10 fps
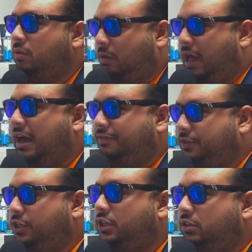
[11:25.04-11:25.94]

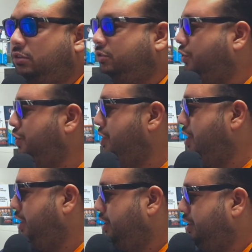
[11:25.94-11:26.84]
after 2
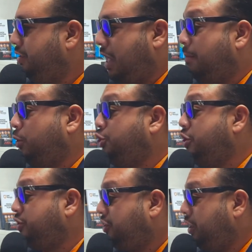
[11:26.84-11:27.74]
years? How much you
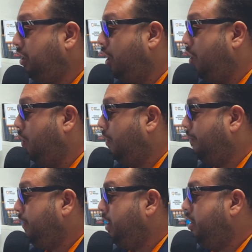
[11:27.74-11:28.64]
still owe?
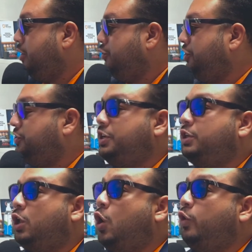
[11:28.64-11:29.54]
You
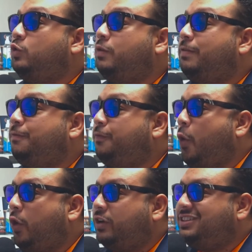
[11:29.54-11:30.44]
still owe
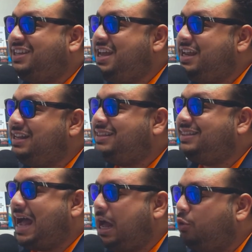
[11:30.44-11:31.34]

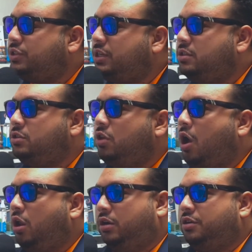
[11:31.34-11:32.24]

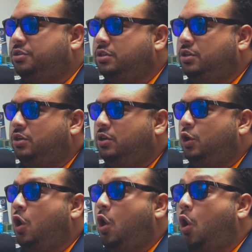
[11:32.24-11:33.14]
$14,000
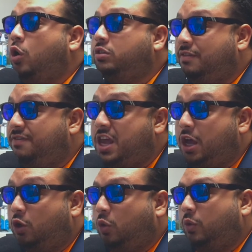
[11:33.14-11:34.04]
on the
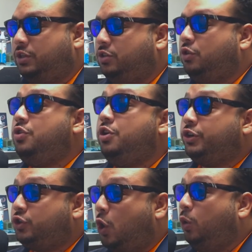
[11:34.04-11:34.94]
vehicle. It's 2
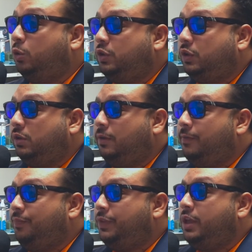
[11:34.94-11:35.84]
years old,
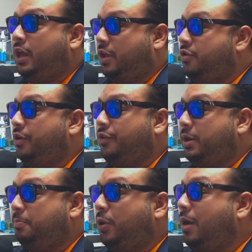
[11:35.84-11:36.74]
and you already
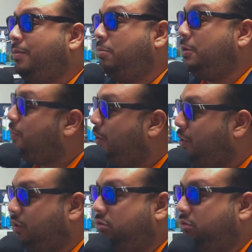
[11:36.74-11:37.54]
probably put